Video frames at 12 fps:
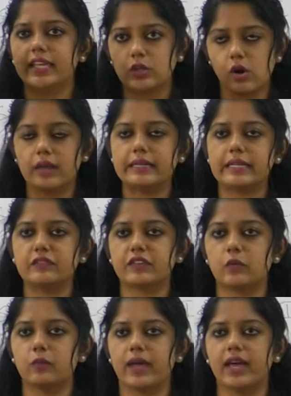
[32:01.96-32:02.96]
Equality
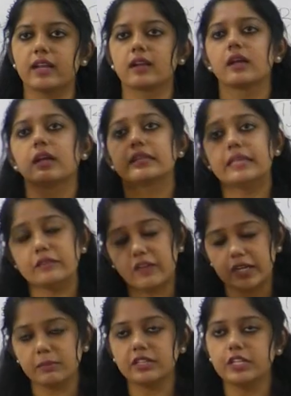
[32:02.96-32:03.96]
from where? Then
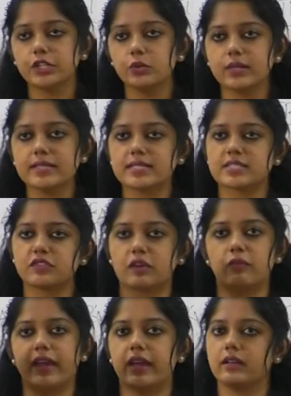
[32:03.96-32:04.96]
fundamental duties is
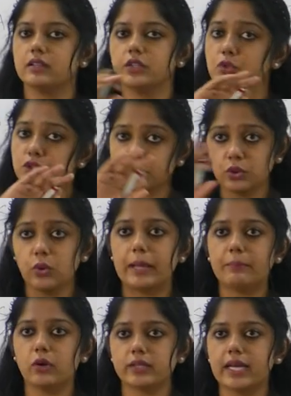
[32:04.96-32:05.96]
from where? You should know
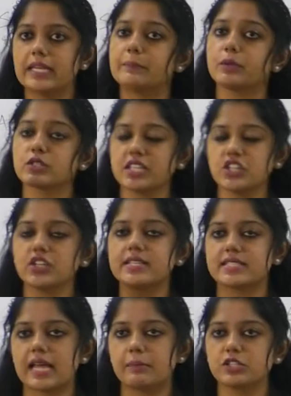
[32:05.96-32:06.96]
about that. And procedure
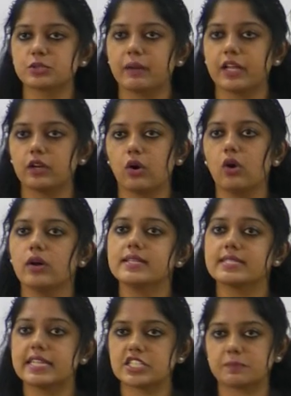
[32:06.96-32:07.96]
established by law
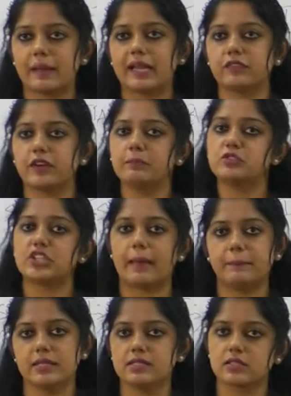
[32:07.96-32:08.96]
is inspired from
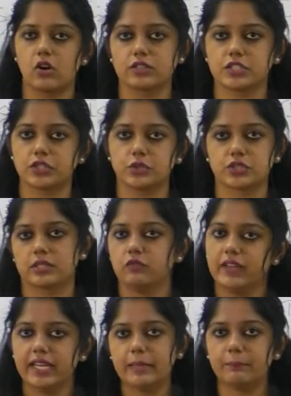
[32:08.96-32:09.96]
Japanese constitution.
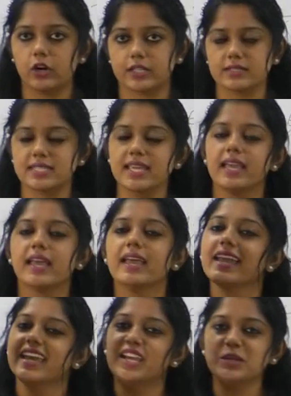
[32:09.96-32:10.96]
Very important. See,
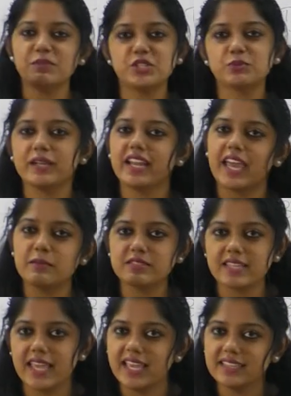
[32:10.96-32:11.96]
in between I am
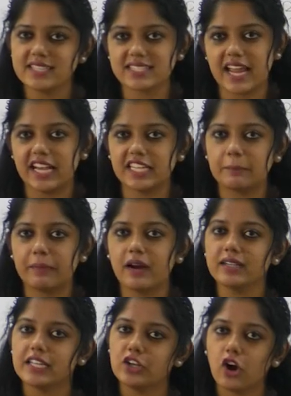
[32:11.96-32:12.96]
saying the static
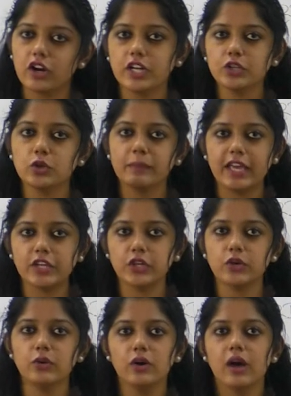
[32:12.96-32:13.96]
part in order to make
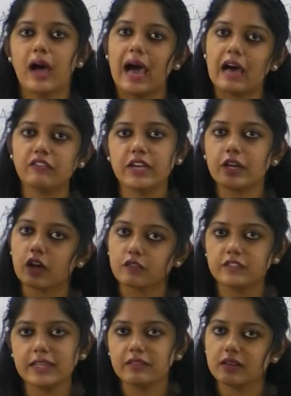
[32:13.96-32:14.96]
you aware of
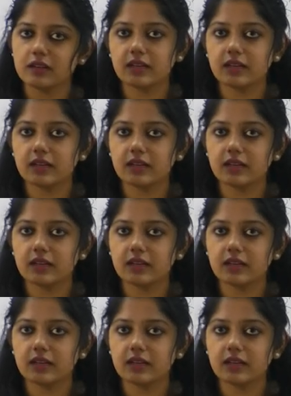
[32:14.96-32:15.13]
the